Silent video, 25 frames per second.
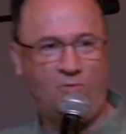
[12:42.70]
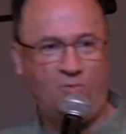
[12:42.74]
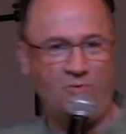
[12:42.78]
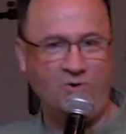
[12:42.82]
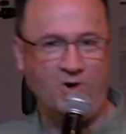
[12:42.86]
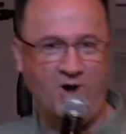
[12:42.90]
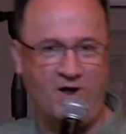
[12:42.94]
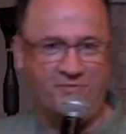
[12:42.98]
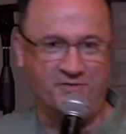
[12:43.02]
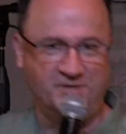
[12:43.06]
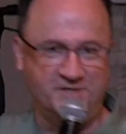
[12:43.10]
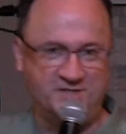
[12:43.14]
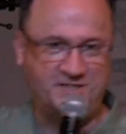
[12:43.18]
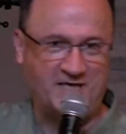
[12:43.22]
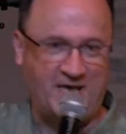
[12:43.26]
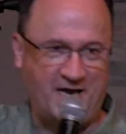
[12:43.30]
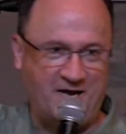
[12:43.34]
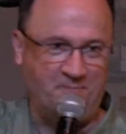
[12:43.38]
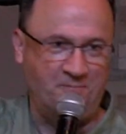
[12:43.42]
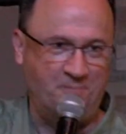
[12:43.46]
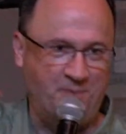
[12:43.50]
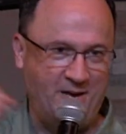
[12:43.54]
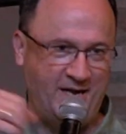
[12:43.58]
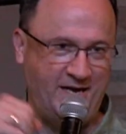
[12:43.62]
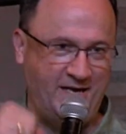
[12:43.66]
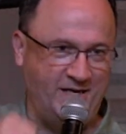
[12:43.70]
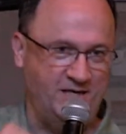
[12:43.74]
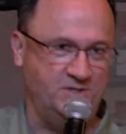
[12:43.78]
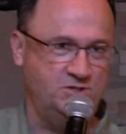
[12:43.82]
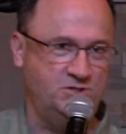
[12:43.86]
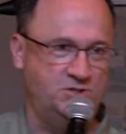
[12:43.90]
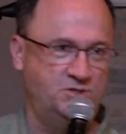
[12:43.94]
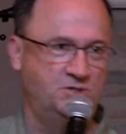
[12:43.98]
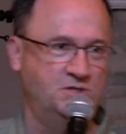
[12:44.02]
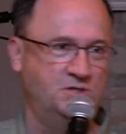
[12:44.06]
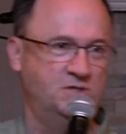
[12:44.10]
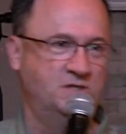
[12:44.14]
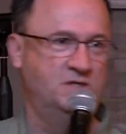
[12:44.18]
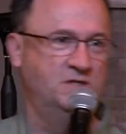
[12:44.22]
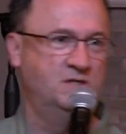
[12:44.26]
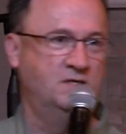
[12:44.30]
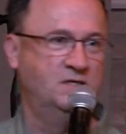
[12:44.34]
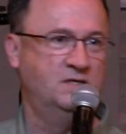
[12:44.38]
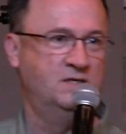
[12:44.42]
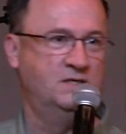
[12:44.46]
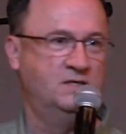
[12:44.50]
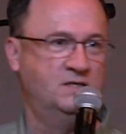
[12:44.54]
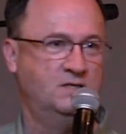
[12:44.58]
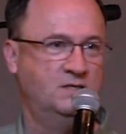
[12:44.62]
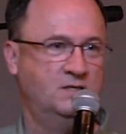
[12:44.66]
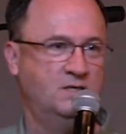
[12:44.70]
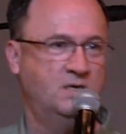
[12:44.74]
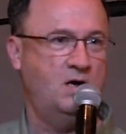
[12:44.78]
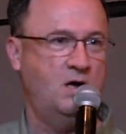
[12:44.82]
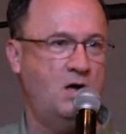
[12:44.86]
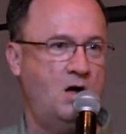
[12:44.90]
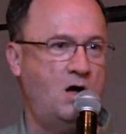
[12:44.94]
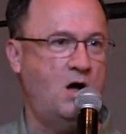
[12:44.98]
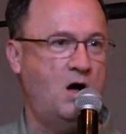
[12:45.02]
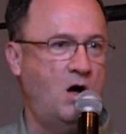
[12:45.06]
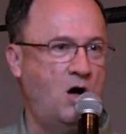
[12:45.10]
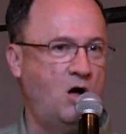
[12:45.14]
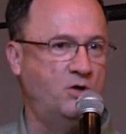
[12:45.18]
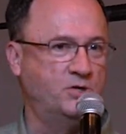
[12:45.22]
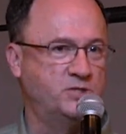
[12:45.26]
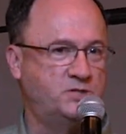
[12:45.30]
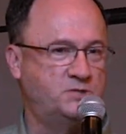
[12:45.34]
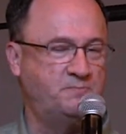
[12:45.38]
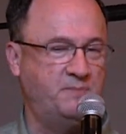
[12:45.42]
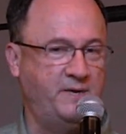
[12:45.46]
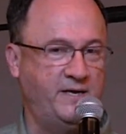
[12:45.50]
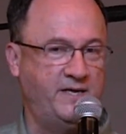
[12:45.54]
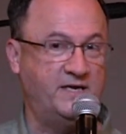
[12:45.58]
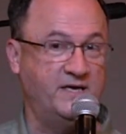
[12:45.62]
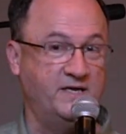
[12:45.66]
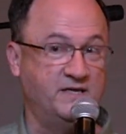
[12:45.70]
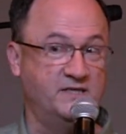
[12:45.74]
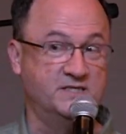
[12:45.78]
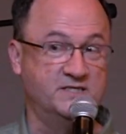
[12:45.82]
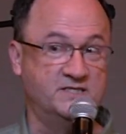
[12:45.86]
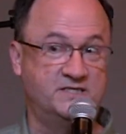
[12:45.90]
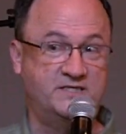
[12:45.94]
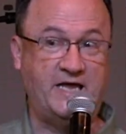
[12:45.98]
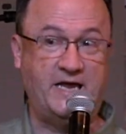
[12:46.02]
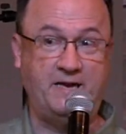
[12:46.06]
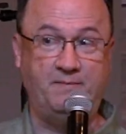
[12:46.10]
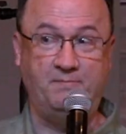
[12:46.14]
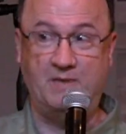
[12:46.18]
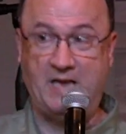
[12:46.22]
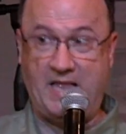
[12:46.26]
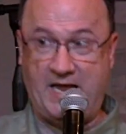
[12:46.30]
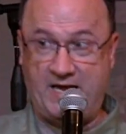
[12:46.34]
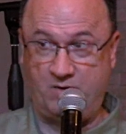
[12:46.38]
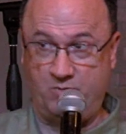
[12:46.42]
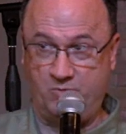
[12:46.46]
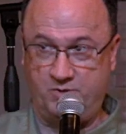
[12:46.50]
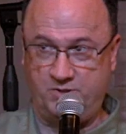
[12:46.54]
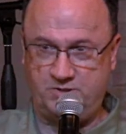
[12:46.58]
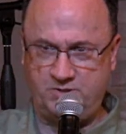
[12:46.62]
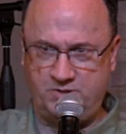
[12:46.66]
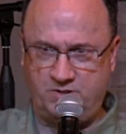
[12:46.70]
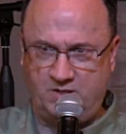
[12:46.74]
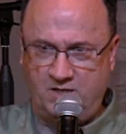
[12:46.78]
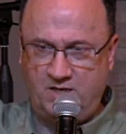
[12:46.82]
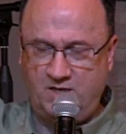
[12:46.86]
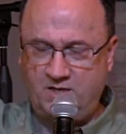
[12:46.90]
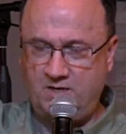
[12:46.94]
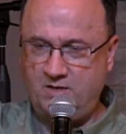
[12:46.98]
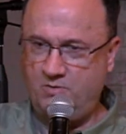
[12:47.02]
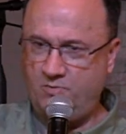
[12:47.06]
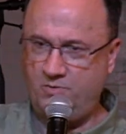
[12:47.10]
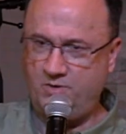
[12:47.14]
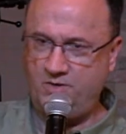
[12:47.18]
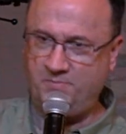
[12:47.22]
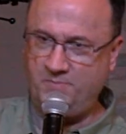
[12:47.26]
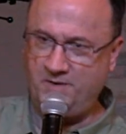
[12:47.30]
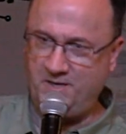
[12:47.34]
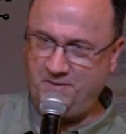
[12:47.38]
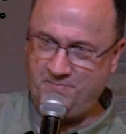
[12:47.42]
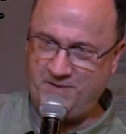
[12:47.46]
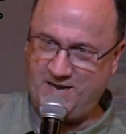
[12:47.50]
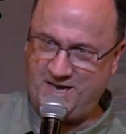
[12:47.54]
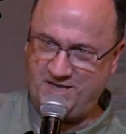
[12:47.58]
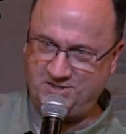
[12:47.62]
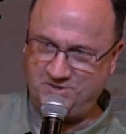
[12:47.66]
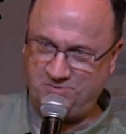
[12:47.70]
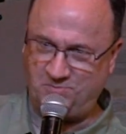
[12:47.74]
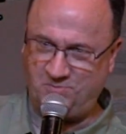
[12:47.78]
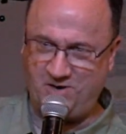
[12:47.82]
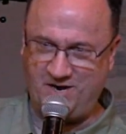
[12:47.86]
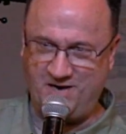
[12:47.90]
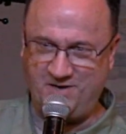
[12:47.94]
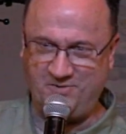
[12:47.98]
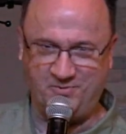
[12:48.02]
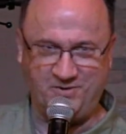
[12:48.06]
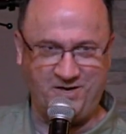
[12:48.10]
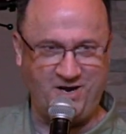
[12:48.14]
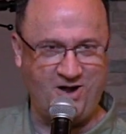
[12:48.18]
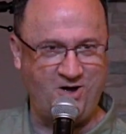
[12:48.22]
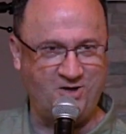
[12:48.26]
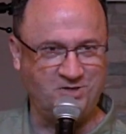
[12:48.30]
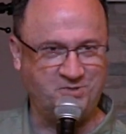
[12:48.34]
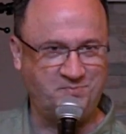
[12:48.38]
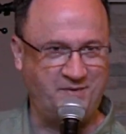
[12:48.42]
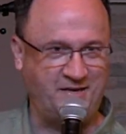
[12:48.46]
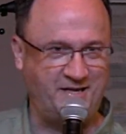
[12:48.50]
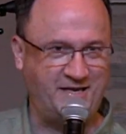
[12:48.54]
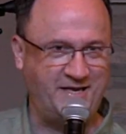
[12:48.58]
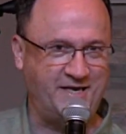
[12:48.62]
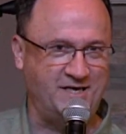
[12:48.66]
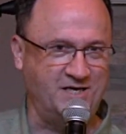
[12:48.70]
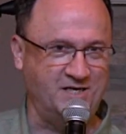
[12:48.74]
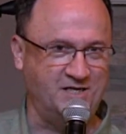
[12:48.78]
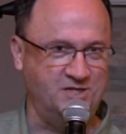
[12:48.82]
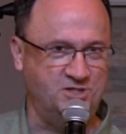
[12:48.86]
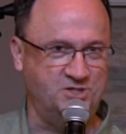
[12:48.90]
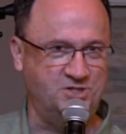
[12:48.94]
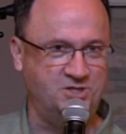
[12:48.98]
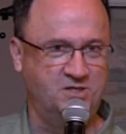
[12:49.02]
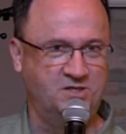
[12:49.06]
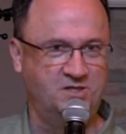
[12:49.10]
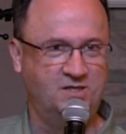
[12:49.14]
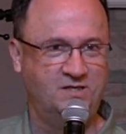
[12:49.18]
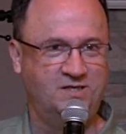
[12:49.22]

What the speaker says: were on the same page, all speaking the same language. What do you mean, Pastor Bryan? We all speak English.